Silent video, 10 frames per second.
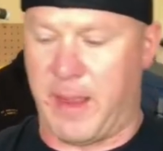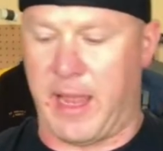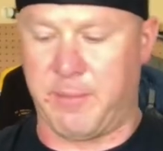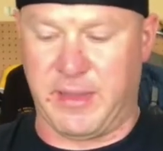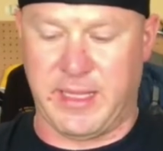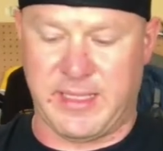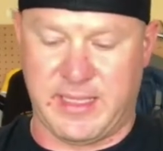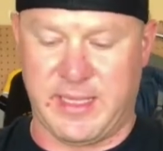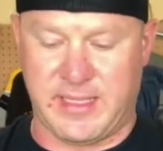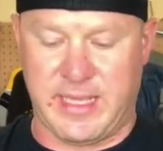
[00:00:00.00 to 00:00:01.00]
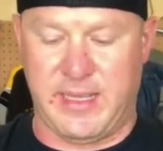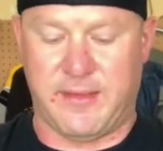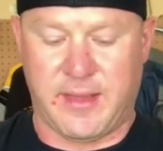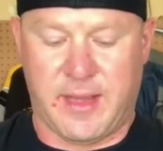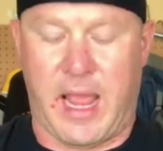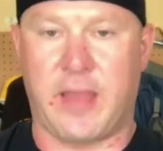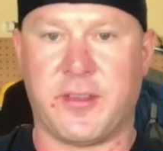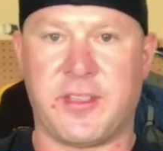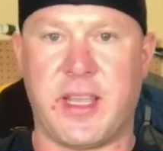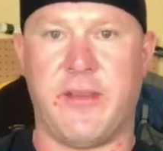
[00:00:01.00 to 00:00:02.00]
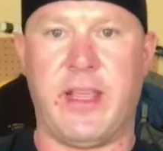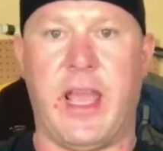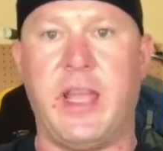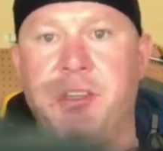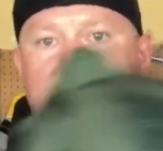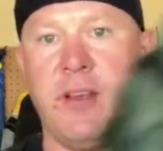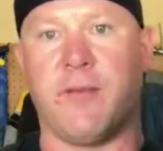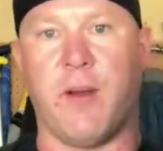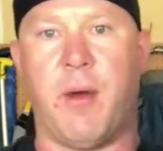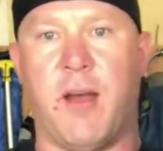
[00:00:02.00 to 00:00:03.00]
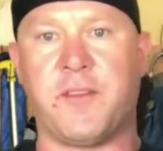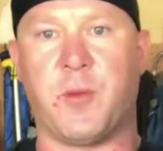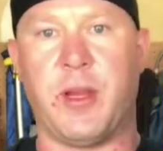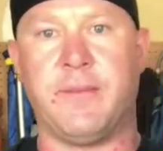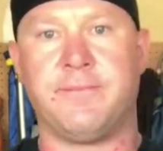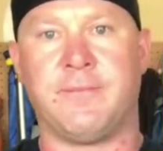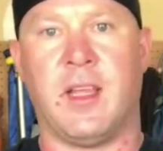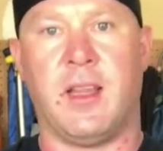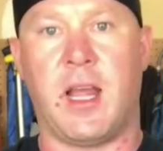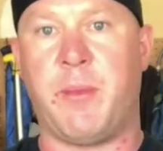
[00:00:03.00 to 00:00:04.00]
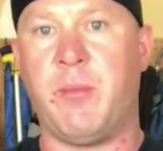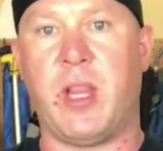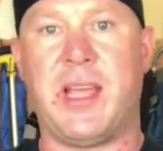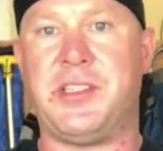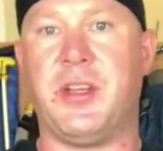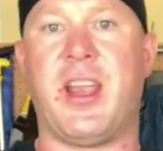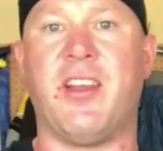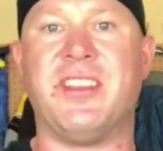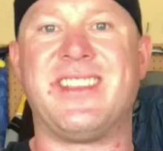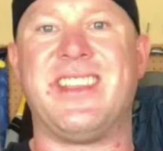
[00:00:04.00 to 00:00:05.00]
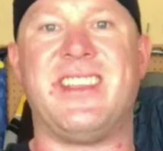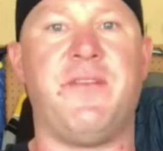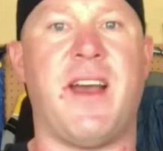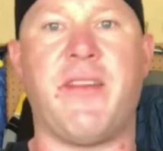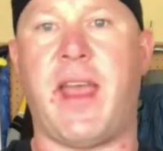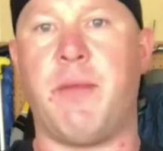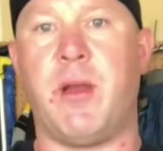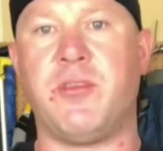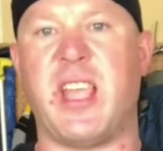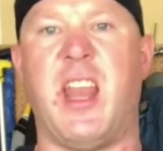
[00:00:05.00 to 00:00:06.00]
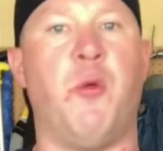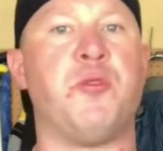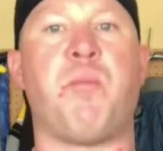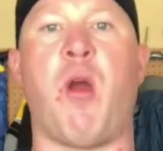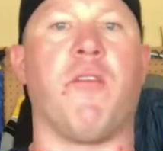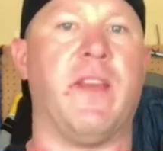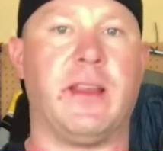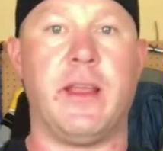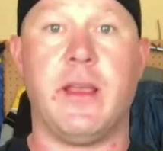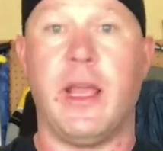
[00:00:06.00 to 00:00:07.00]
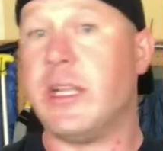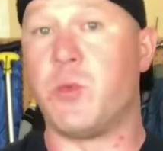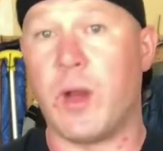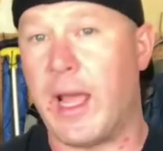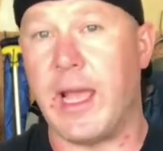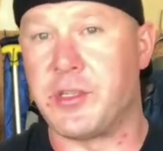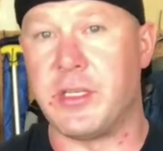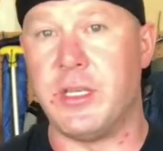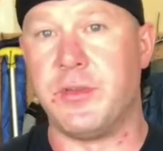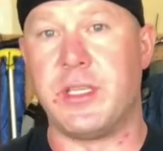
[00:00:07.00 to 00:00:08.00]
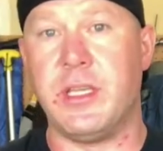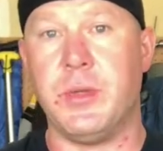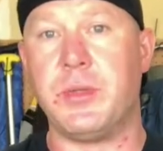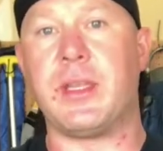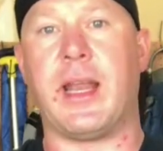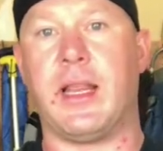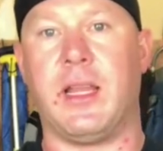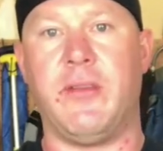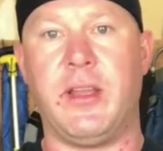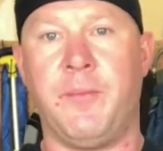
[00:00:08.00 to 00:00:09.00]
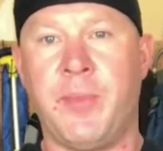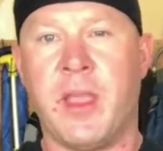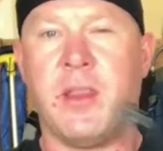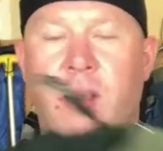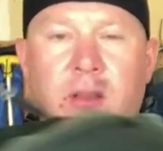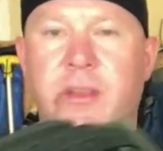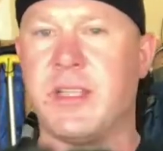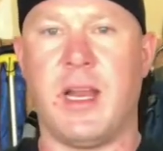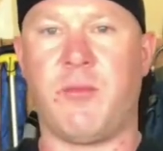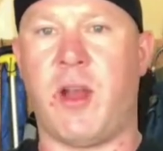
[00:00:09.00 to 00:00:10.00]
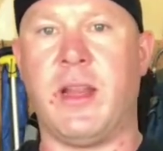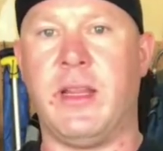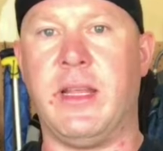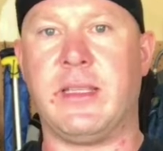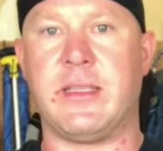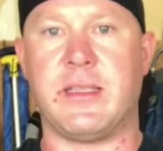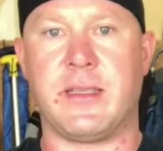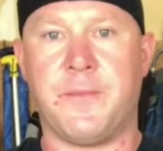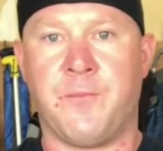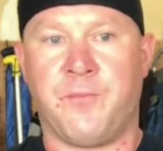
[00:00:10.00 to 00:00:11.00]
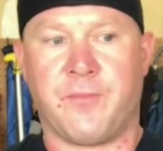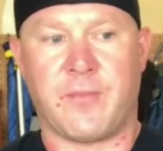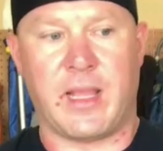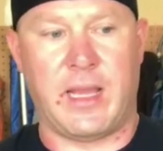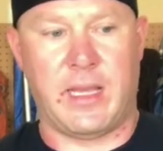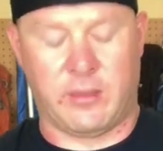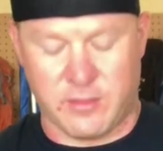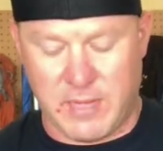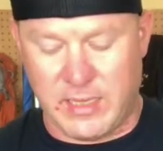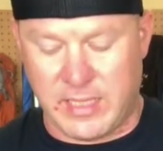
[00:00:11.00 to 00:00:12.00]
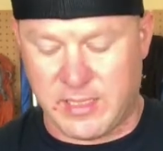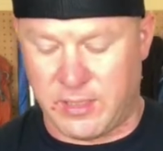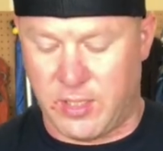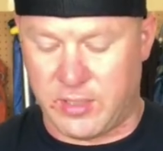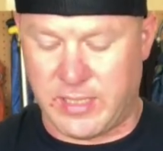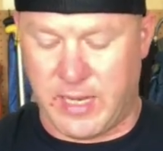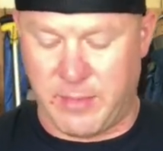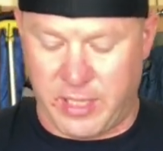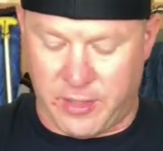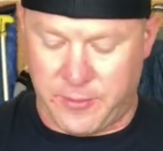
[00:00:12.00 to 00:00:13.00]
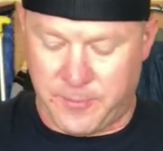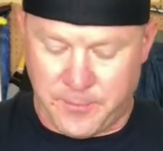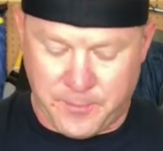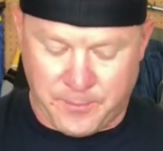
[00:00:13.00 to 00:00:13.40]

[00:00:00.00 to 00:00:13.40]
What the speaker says: pack, but this is the Ather 70 AG from Osprey. A lot of people last year carried the 65 Atmos, and it was perfect. It's what I actually used to use, and I love it. The only reason I upgraded this is I learned my lesson a long time ago.